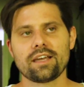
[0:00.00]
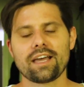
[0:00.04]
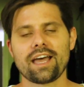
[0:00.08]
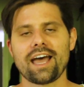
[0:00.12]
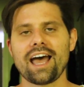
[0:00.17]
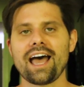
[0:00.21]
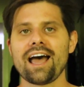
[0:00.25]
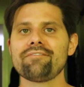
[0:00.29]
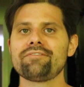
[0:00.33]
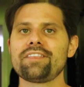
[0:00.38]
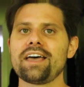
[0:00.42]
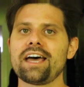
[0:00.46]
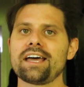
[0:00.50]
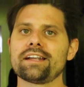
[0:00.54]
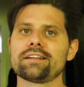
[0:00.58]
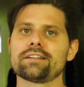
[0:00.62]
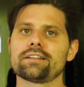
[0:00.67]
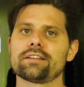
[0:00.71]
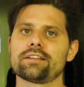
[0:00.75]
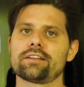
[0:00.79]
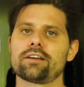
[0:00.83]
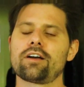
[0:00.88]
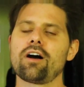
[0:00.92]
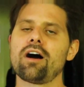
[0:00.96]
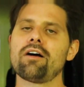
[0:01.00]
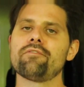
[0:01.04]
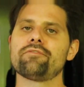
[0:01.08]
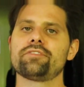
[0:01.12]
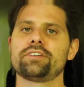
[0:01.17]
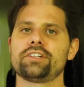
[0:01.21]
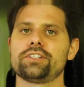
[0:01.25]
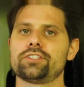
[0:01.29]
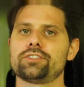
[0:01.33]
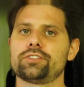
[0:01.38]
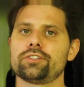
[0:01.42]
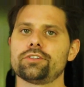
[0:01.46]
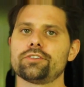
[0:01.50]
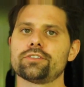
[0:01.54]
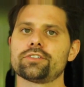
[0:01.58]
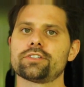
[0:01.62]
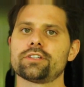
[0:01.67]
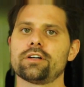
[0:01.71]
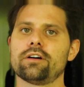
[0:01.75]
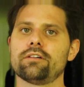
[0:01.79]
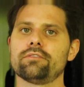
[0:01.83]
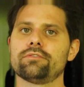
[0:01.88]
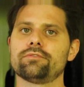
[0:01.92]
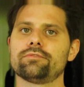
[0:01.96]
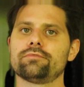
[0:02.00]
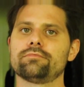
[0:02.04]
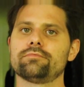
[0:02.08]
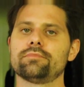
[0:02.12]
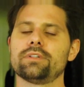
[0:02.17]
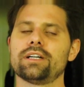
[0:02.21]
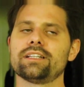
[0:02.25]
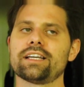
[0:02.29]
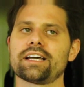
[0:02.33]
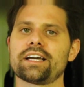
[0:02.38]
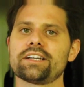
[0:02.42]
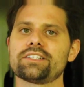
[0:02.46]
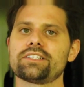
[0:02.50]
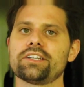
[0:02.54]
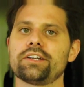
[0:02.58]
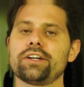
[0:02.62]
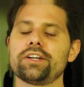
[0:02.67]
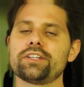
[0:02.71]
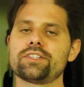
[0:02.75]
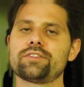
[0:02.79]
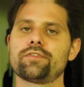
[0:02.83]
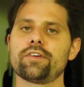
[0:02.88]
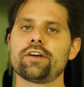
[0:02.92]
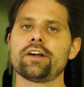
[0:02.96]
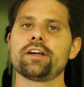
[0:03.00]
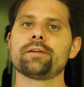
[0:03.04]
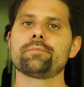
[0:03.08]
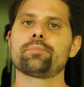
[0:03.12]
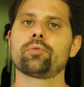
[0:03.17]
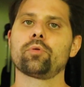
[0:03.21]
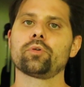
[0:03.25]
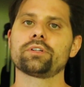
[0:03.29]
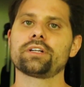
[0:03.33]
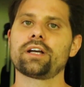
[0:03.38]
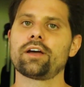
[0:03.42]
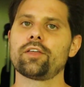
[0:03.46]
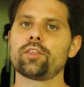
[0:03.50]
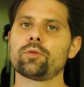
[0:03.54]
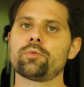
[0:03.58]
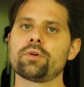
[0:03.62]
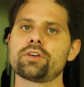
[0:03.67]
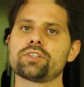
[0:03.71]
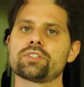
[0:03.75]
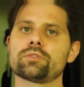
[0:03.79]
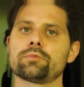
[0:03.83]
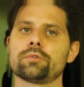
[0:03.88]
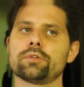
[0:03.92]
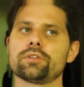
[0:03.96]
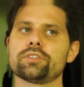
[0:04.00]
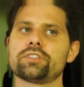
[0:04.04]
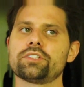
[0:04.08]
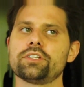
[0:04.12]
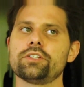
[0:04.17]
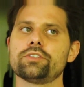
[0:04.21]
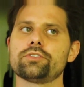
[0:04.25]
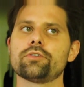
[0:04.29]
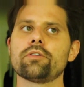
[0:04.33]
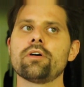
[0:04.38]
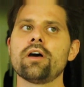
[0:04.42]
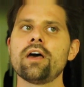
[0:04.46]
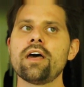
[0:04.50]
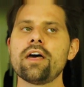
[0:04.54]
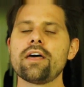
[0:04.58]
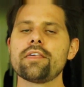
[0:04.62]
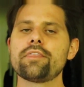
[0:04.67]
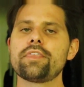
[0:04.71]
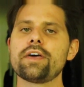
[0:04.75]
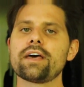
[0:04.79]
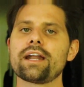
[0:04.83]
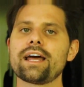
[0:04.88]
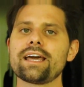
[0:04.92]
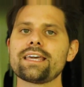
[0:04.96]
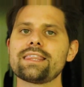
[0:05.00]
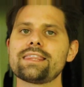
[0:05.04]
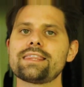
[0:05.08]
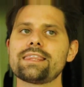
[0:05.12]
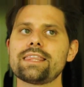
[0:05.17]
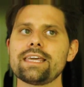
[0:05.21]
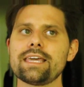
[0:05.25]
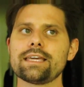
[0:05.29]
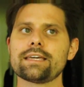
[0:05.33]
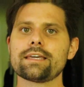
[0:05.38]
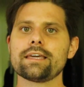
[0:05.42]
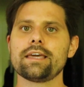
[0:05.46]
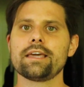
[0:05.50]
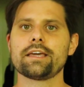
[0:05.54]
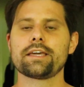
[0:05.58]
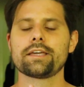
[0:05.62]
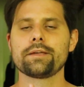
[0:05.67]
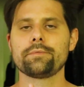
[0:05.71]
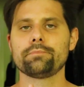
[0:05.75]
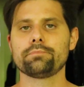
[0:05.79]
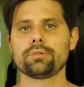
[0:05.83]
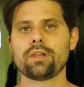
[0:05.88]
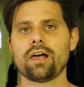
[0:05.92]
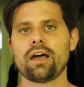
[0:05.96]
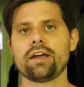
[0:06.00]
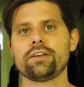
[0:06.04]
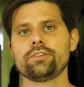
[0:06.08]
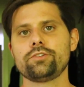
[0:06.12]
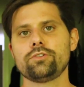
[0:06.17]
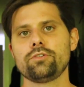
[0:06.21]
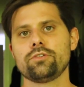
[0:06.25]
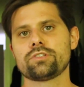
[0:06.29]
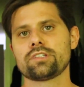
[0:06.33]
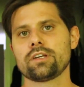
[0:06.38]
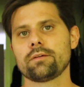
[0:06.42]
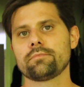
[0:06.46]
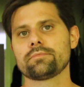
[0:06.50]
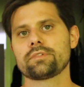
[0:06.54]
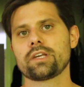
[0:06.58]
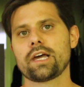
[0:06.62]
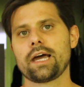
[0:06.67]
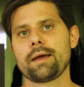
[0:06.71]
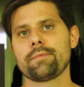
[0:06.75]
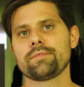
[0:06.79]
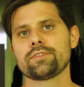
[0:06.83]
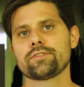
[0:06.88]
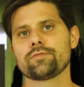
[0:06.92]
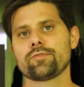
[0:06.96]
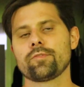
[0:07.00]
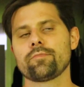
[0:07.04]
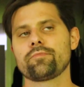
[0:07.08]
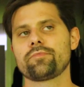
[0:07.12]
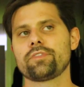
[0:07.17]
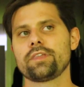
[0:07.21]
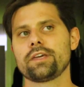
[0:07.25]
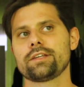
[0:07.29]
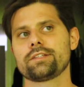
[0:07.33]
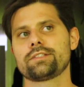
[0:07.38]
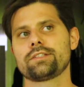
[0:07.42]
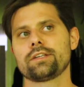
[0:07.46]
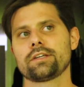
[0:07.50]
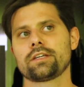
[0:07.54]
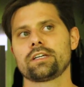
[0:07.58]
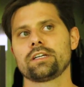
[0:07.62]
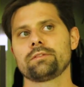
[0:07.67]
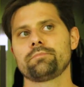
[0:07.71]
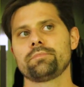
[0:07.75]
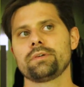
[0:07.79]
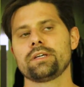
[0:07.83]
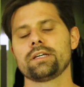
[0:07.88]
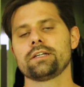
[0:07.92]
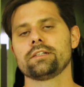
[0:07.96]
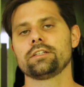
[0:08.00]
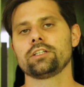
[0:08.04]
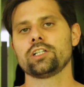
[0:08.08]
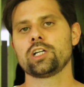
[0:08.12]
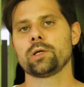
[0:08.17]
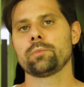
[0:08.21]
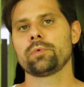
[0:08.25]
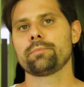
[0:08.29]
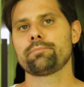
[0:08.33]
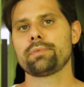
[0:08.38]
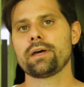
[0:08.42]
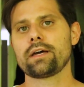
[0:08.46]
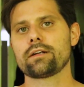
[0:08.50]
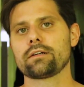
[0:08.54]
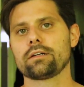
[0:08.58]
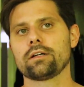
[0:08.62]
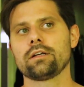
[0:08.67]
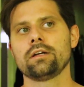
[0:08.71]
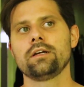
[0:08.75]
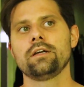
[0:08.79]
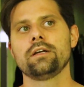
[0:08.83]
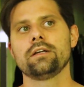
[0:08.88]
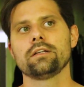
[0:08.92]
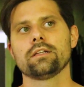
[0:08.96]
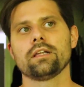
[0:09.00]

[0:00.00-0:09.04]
have that confidence to yourself. And like I said, it's very important how the rest of the world sees you. Then I think it can blind you sometimes from things that could be a little bit better.